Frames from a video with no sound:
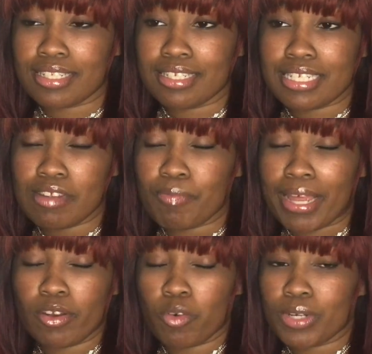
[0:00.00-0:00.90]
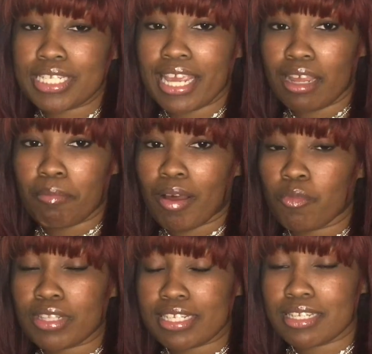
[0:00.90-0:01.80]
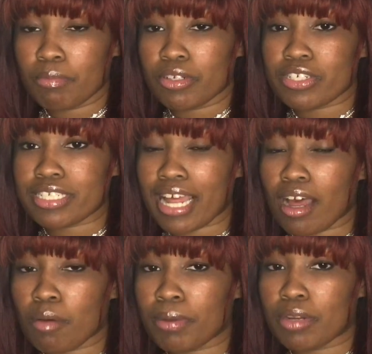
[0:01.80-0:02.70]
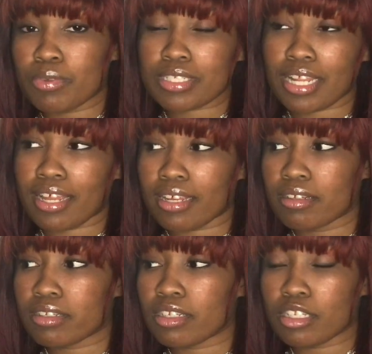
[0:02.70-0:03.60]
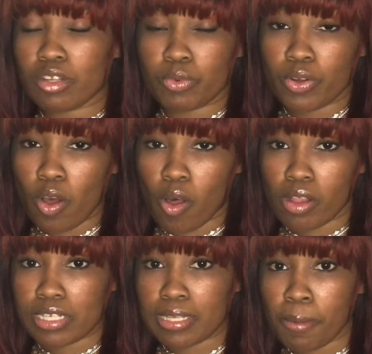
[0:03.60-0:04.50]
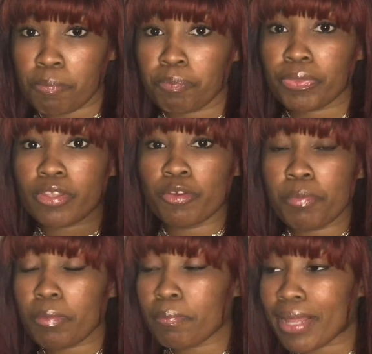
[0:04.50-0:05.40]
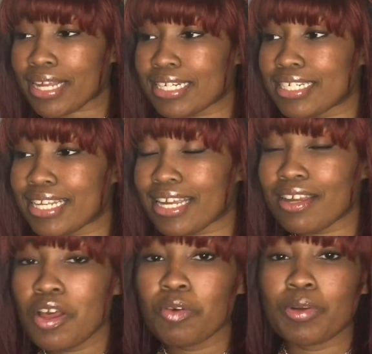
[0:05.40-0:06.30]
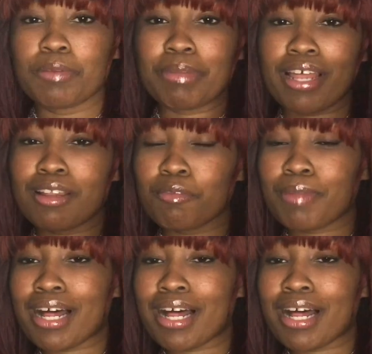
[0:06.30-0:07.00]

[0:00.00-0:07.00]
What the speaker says: Steve Madden always came out with a similar style, but it was like lower cost. You remember back in the day when Manolo